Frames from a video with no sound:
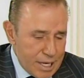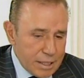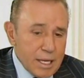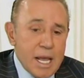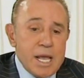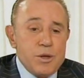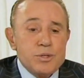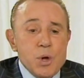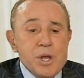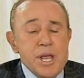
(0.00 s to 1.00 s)
Yes.
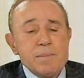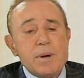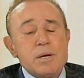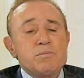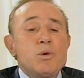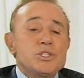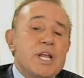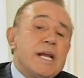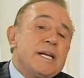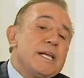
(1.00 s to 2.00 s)
You're talking about most
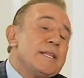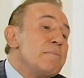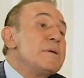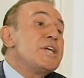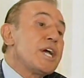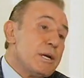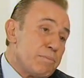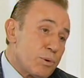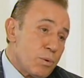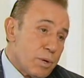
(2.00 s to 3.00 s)
likely the medical
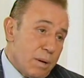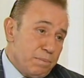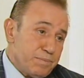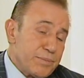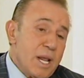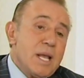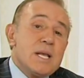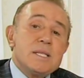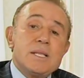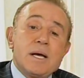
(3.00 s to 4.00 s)
program.
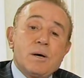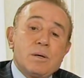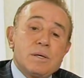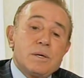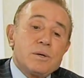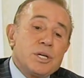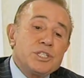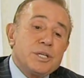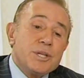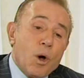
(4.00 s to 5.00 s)
The, uh,
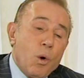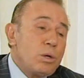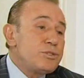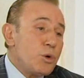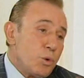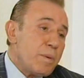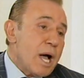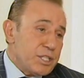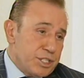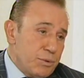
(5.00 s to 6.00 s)
origi- the old
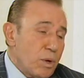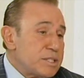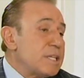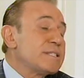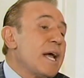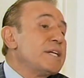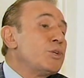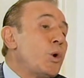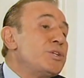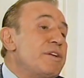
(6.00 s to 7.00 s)
Obagi was
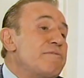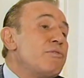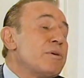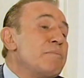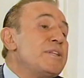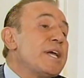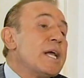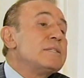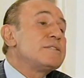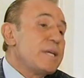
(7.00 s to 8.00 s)
designed only for
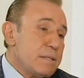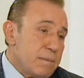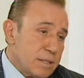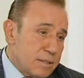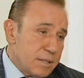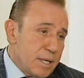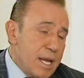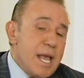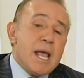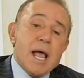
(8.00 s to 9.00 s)
medical treatments,
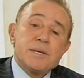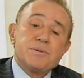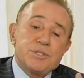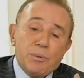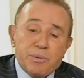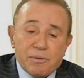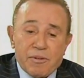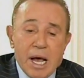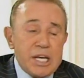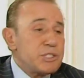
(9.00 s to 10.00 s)
uh,
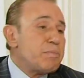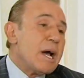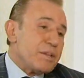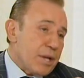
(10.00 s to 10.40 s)
supervised by